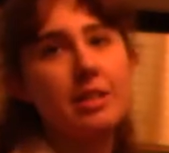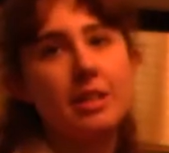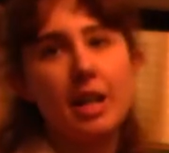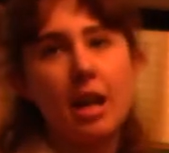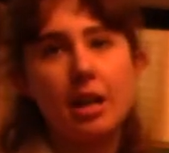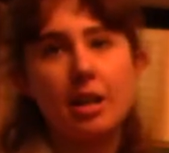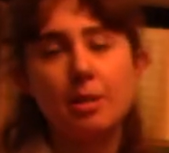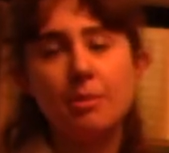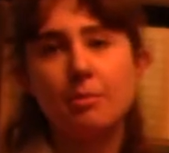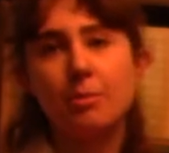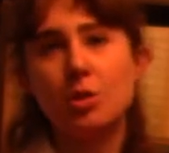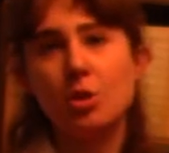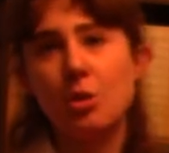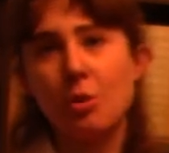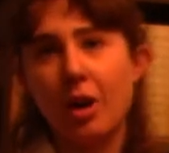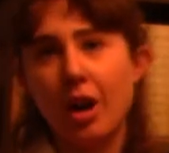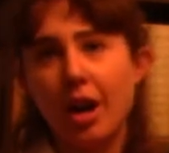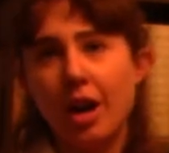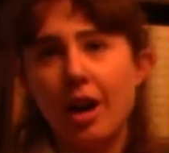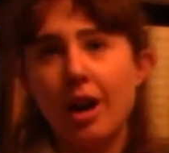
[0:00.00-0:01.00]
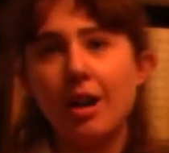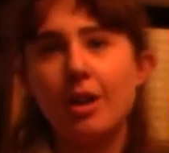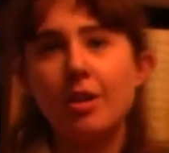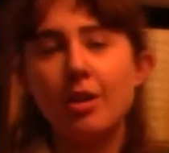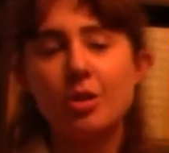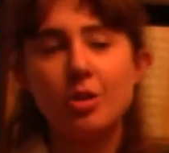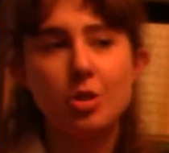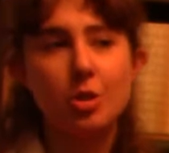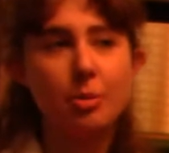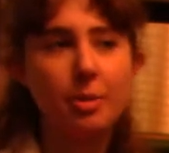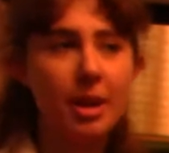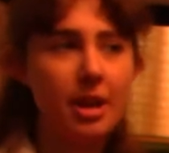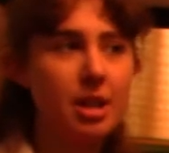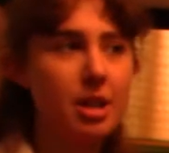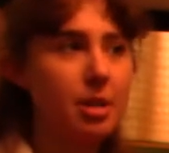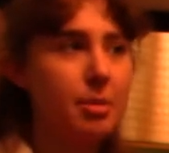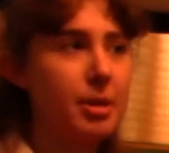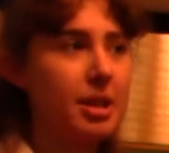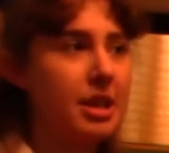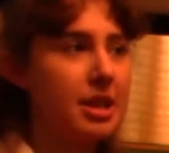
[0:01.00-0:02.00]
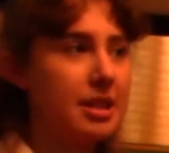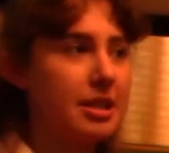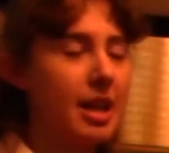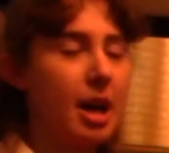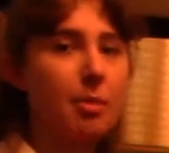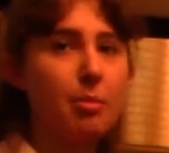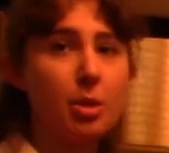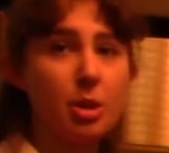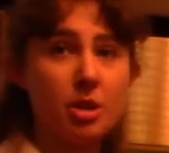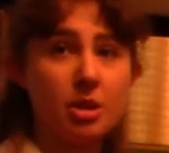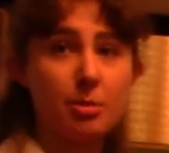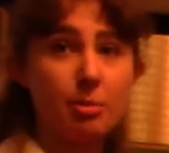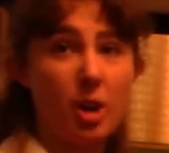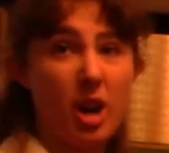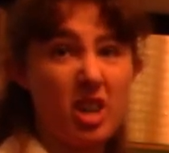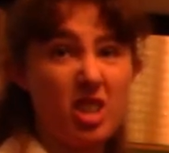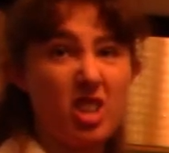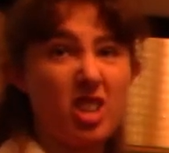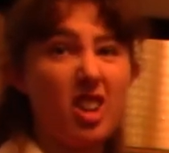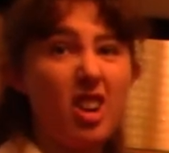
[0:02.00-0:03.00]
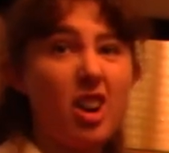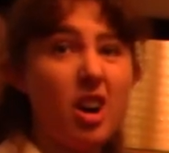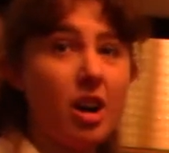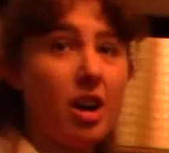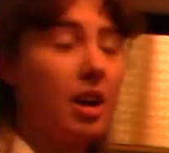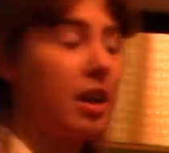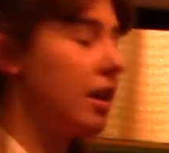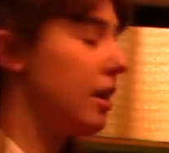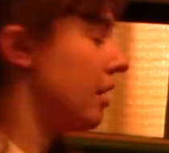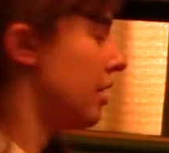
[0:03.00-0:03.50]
stack them too high or too many because that puts pressure on